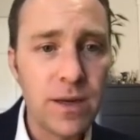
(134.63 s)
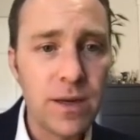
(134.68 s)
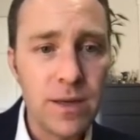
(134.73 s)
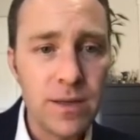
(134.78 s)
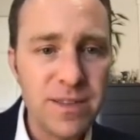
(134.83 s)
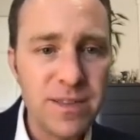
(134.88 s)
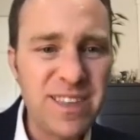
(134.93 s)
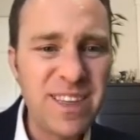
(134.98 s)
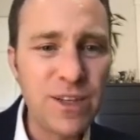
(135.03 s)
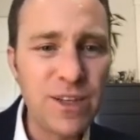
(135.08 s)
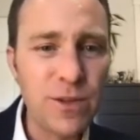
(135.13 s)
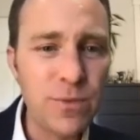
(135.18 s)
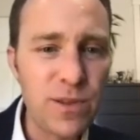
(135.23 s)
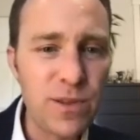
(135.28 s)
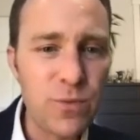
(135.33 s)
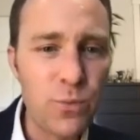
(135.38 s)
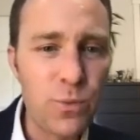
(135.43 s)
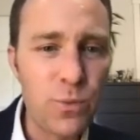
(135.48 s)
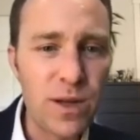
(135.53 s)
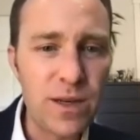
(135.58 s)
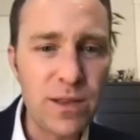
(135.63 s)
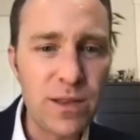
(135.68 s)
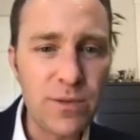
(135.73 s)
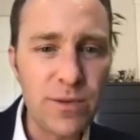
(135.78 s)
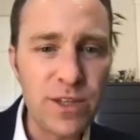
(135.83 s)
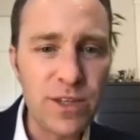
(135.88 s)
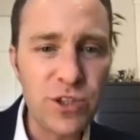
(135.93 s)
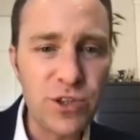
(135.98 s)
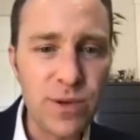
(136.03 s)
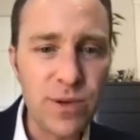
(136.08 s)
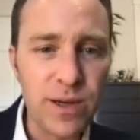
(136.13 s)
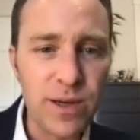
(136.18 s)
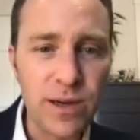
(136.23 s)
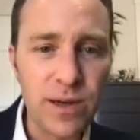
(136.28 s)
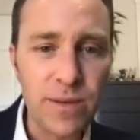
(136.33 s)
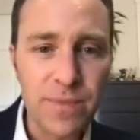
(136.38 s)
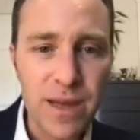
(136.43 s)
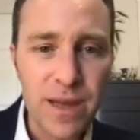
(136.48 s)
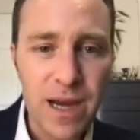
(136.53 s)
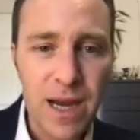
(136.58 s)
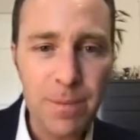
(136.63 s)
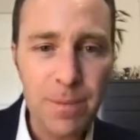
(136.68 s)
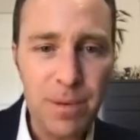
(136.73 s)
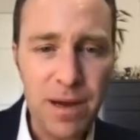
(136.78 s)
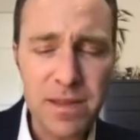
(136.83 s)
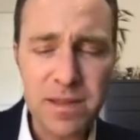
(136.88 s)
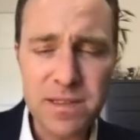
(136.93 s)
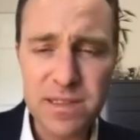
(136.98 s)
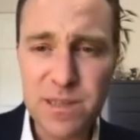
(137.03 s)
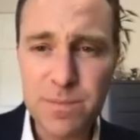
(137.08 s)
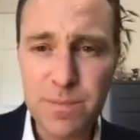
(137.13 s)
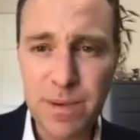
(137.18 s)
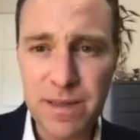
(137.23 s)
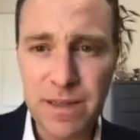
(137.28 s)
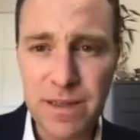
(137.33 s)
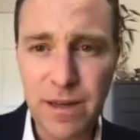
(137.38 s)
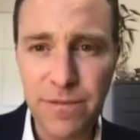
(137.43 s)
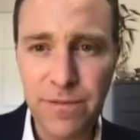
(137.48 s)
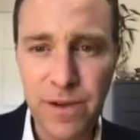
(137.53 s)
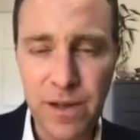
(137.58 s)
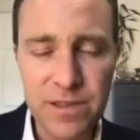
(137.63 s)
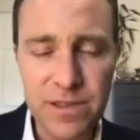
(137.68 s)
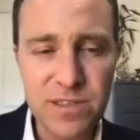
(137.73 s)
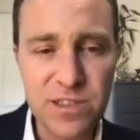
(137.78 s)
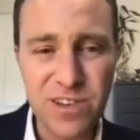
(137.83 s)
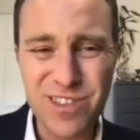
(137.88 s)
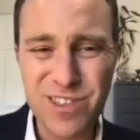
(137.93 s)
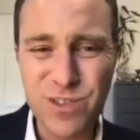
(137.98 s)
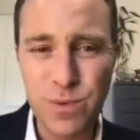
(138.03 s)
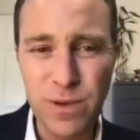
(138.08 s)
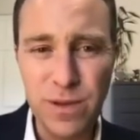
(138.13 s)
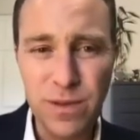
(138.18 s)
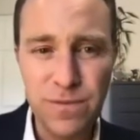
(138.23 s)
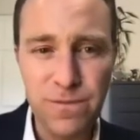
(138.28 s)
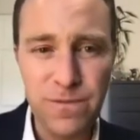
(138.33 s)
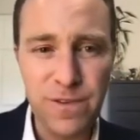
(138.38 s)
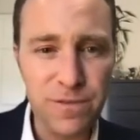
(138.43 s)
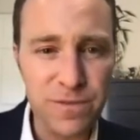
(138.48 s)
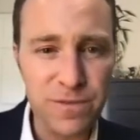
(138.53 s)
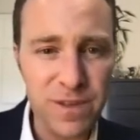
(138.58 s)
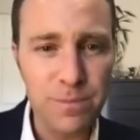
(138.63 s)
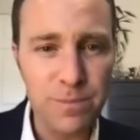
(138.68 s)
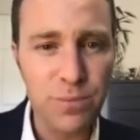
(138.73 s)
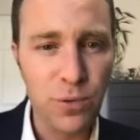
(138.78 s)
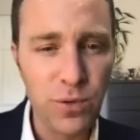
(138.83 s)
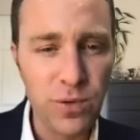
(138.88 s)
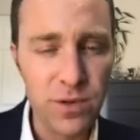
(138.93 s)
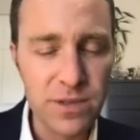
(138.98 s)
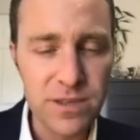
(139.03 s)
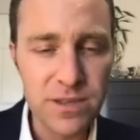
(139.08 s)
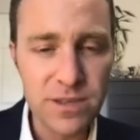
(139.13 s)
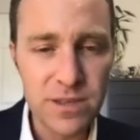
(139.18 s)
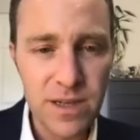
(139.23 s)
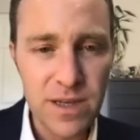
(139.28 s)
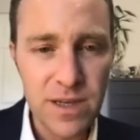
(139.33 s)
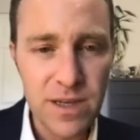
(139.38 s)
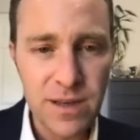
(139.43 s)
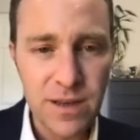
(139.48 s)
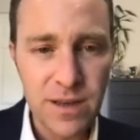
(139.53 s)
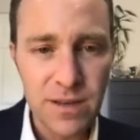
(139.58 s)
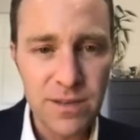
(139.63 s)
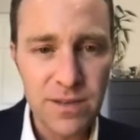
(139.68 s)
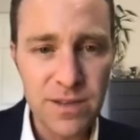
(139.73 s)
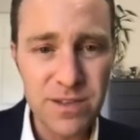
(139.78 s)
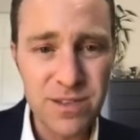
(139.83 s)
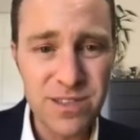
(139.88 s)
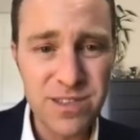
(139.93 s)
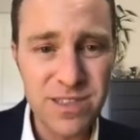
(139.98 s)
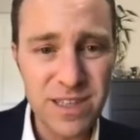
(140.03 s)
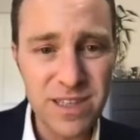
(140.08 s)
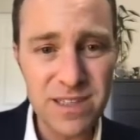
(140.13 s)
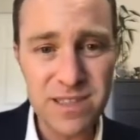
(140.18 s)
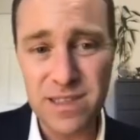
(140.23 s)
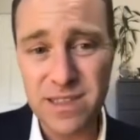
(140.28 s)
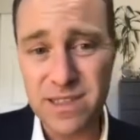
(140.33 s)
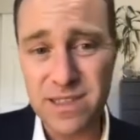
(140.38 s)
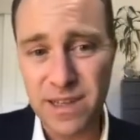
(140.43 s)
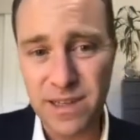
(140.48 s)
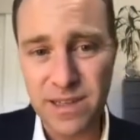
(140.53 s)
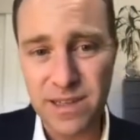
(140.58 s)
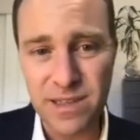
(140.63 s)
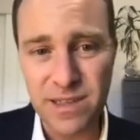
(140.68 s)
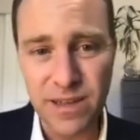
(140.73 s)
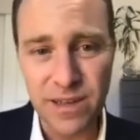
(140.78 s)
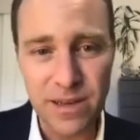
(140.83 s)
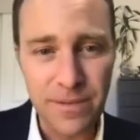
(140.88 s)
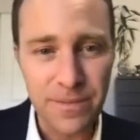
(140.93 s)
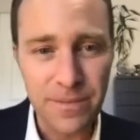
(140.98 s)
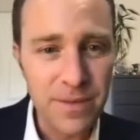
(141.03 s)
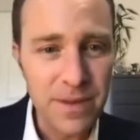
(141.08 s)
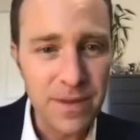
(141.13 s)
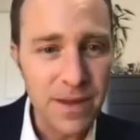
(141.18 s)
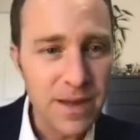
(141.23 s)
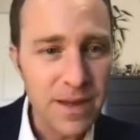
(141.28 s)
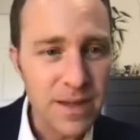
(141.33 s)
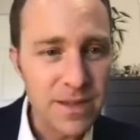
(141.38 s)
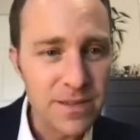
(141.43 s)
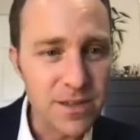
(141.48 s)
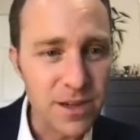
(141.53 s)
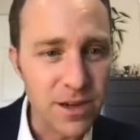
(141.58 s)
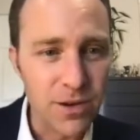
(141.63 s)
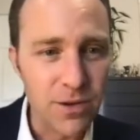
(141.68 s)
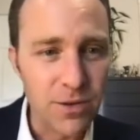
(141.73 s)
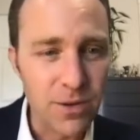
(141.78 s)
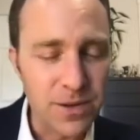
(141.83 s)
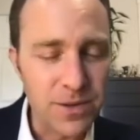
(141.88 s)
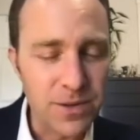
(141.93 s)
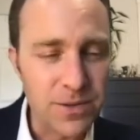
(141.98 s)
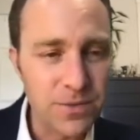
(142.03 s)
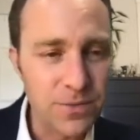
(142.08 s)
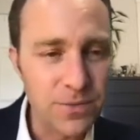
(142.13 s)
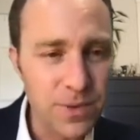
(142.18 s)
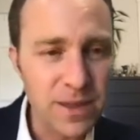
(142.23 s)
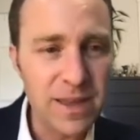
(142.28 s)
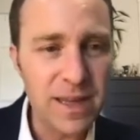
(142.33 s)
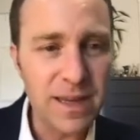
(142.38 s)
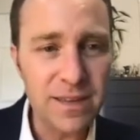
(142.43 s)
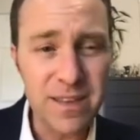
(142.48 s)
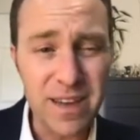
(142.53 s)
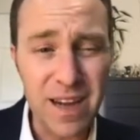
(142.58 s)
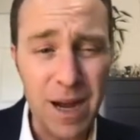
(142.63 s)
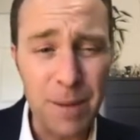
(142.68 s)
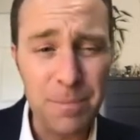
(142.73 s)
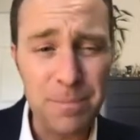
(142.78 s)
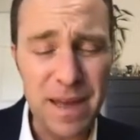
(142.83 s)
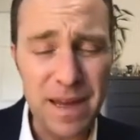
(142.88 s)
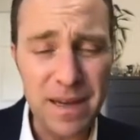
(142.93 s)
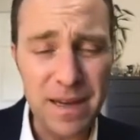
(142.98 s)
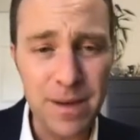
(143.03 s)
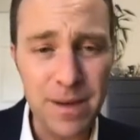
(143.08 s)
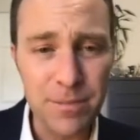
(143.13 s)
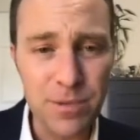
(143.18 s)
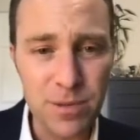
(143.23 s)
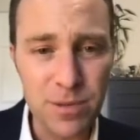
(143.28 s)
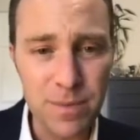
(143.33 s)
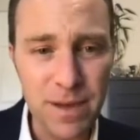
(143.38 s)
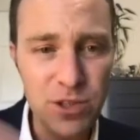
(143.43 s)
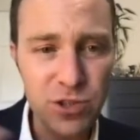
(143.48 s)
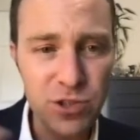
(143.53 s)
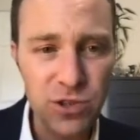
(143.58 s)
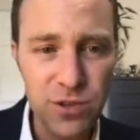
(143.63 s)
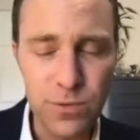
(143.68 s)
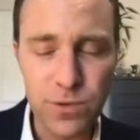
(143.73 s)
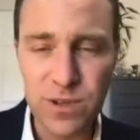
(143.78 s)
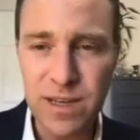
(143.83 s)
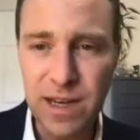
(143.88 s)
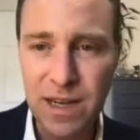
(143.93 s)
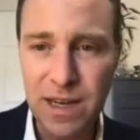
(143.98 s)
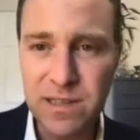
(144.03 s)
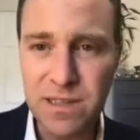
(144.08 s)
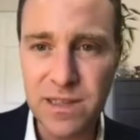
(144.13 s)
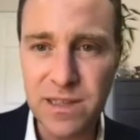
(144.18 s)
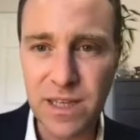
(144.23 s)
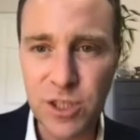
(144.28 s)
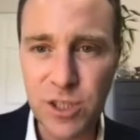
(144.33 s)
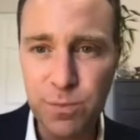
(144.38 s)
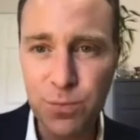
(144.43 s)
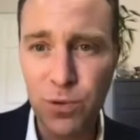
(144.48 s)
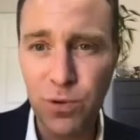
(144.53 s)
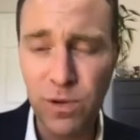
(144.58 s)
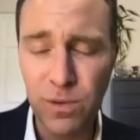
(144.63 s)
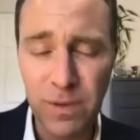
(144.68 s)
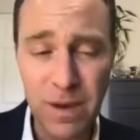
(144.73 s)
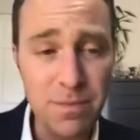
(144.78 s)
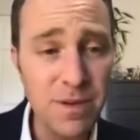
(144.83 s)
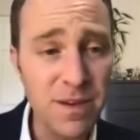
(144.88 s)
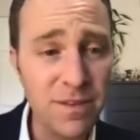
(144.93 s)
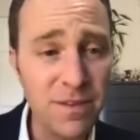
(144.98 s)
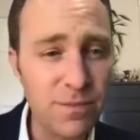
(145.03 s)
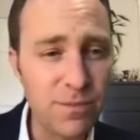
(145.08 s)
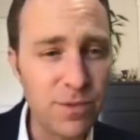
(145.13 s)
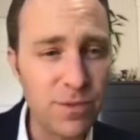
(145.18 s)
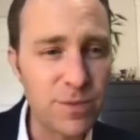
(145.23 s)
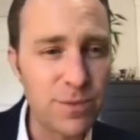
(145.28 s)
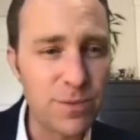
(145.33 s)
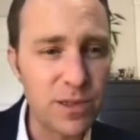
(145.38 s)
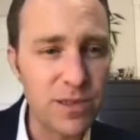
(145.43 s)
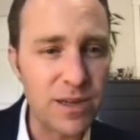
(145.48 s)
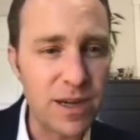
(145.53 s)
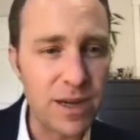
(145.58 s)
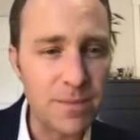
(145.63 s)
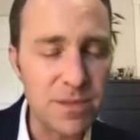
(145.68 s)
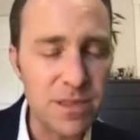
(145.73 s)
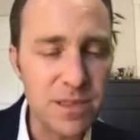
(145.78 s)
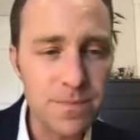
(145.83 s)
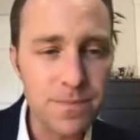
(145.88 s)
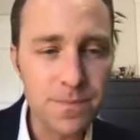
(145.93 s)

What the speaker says: deal with one other issue here. Hypothesis by default starts with 50 pools. There's 66 here. So we'd like to up that number to make sure that we're testing each pool, maybe even multiple times.